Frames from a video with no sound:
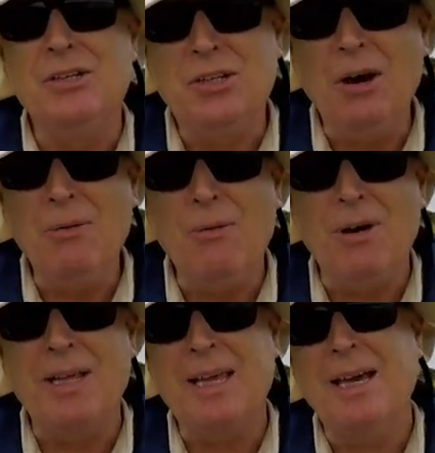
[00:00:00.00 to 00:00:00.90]
don't
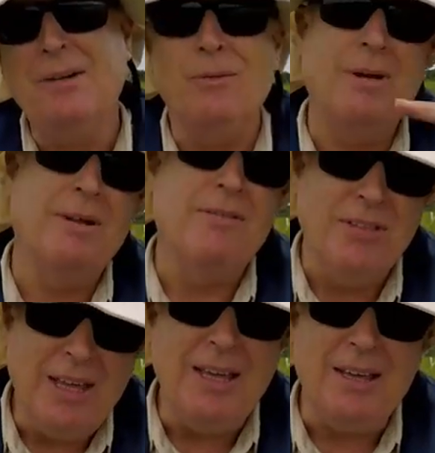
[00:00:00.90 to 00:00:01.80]
want to get one of
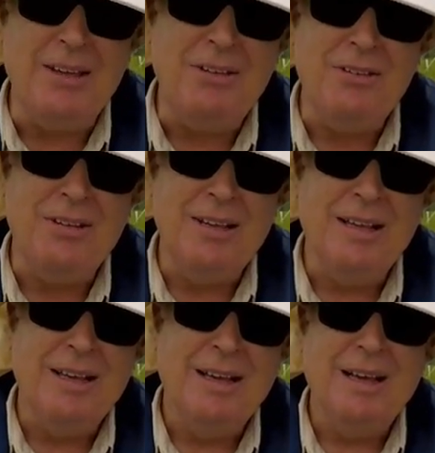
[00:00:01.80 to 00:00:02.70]
these,
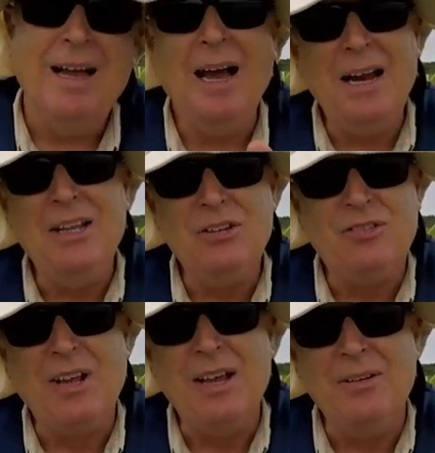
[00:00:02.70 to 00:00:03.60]
how do you
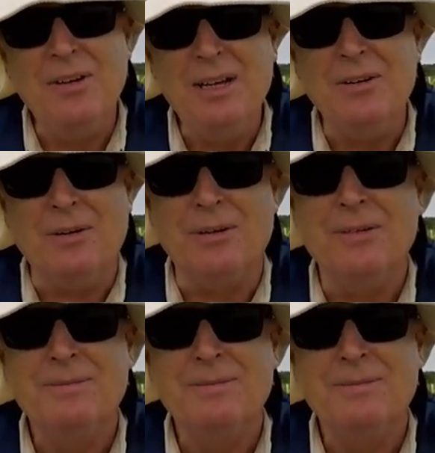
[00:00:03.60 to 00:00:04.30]
stay legal?